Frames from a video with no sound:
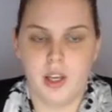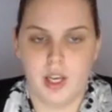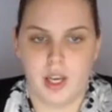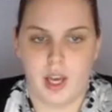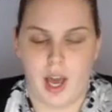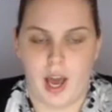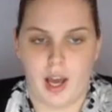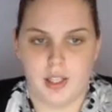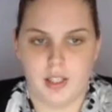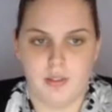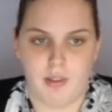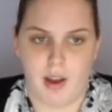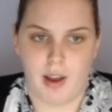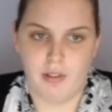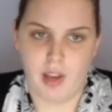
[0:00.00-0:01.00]
It has
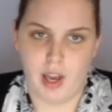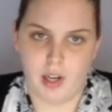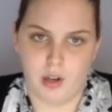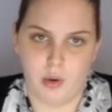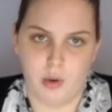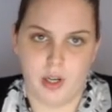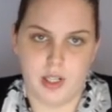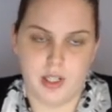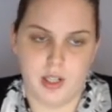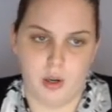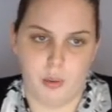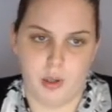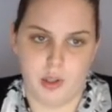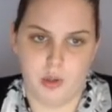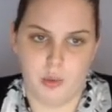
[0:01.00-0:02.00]
5 categories that
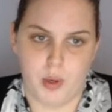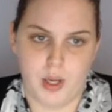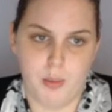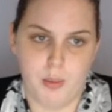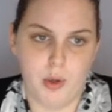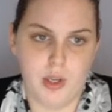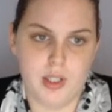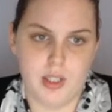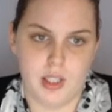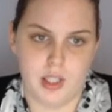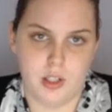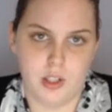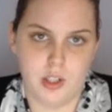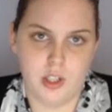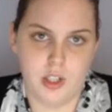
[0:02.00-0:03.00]
are worth 20 points
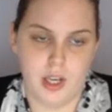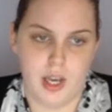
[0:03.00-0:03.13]
each,